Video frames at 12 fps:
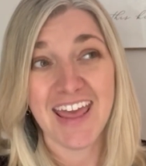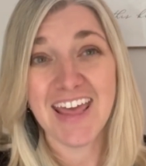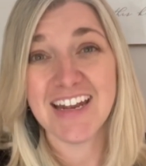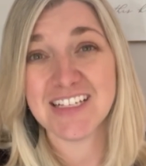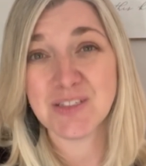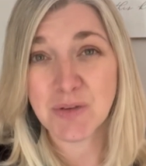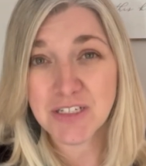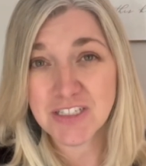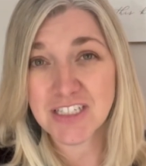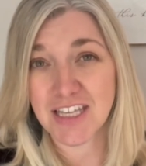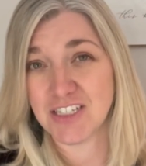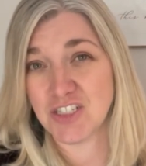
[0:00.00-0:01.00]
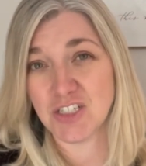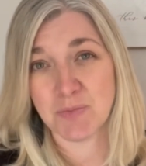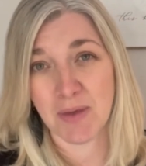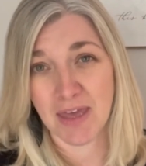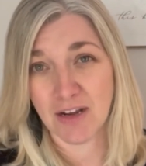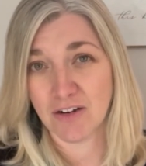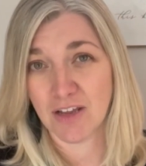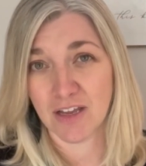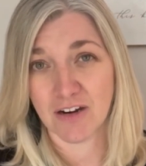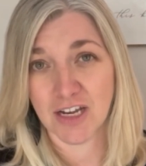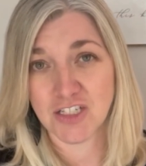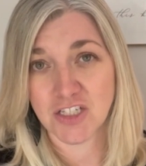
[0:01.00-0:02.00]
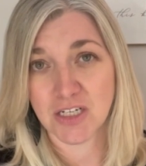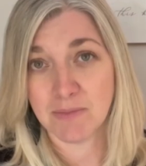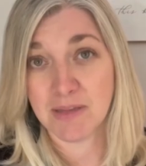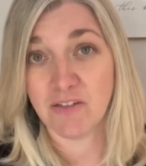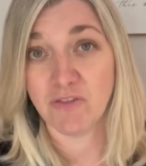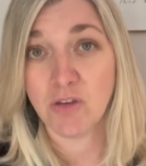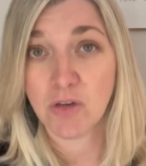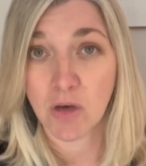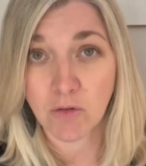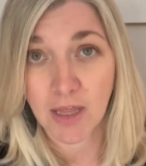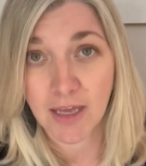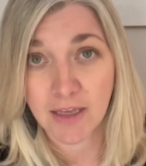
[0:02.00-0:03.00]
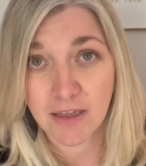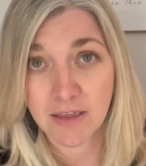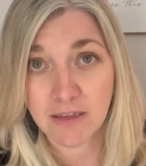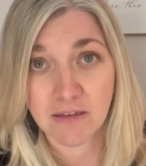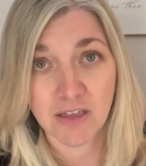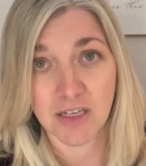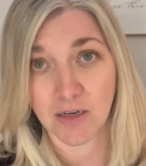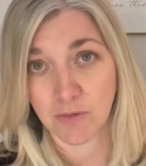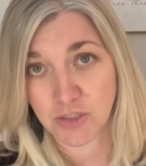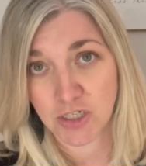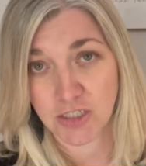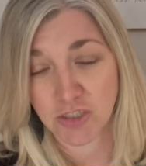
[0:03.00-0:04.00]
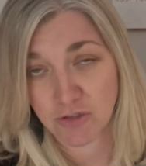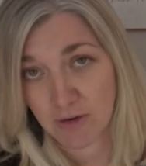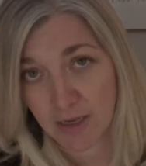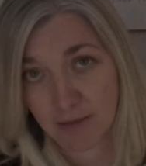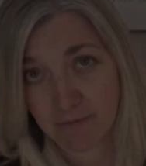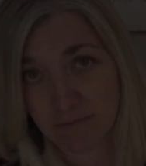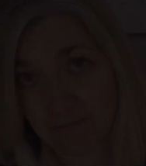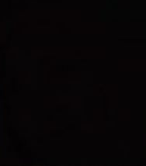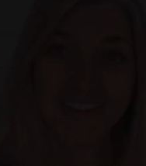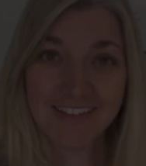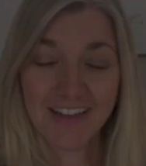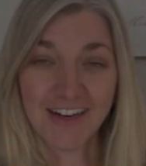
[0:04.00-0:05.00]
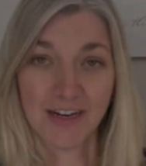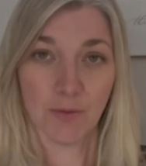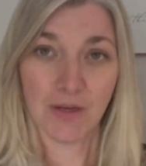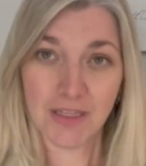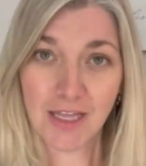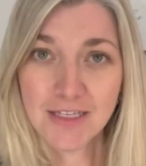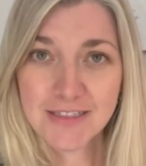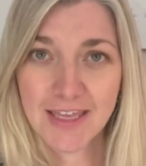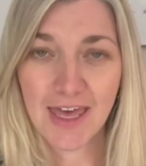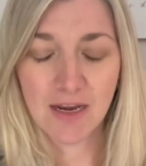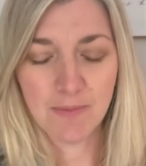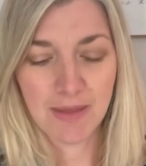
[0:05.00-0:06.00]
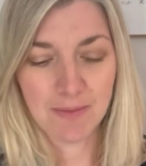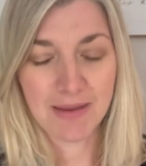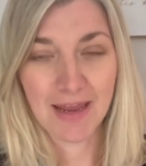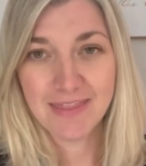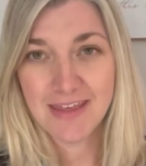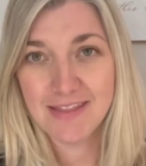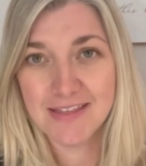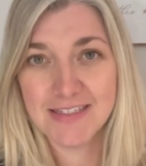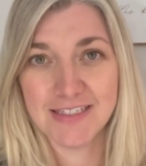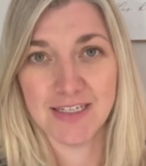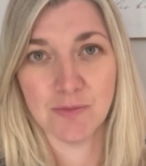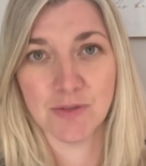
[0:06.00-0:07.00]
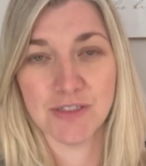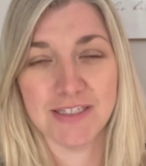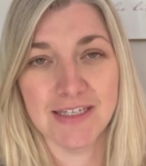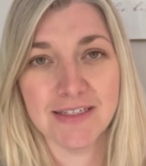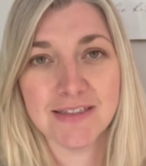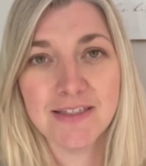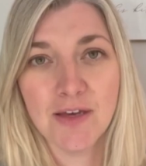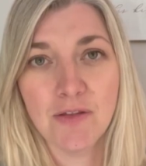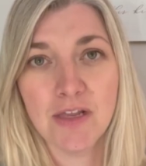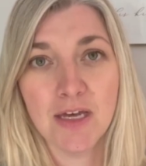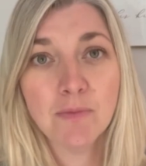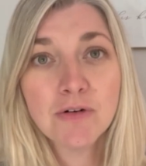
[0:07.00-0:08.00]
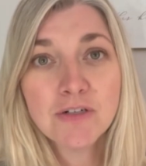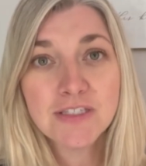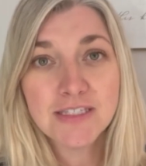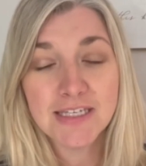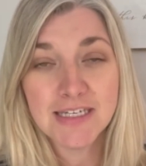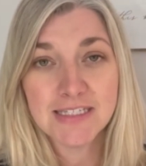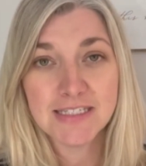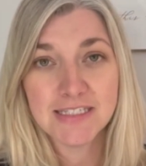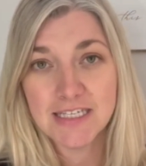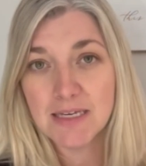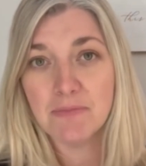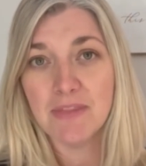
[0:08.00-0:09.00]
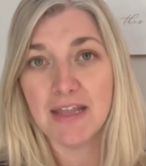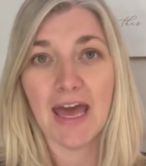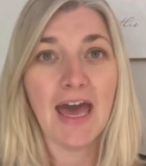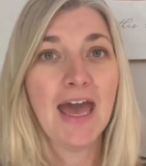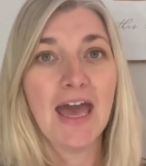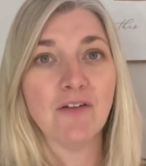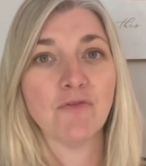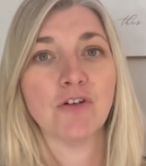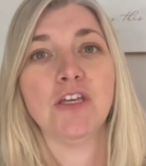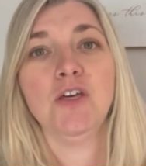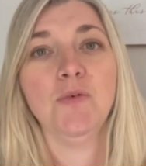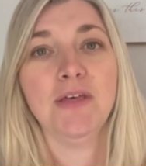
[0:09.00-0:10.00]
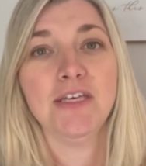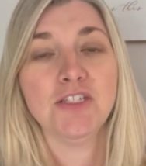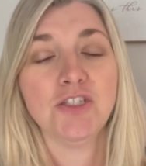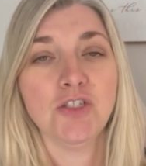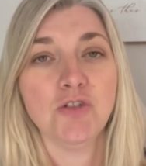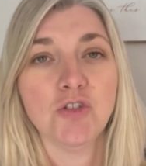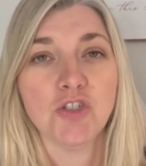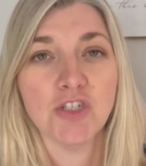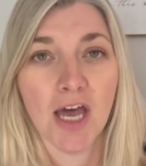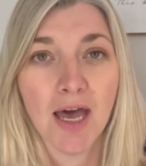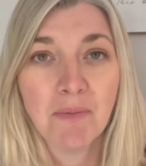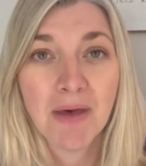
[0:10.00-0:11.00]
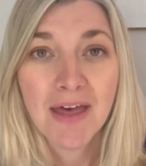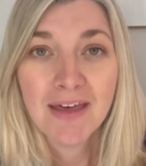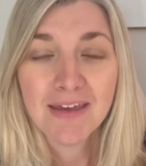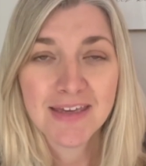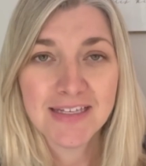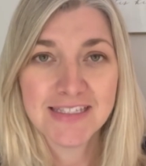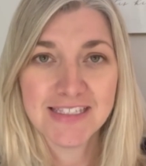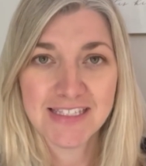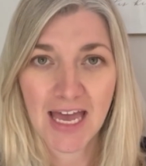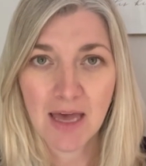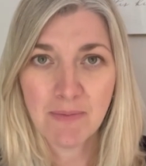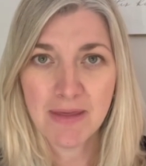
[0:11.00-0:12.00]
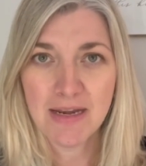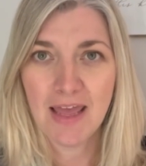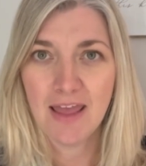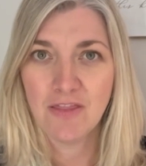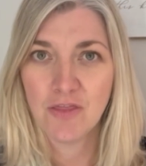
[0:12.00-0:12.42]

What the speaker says: And especially like just paint or decoration. I mean, if you don't like it, you can always change it, right? All right, well, I lost count a bit, but I think this is number 6. So the number 6 tip that I have for you is to shop consignment and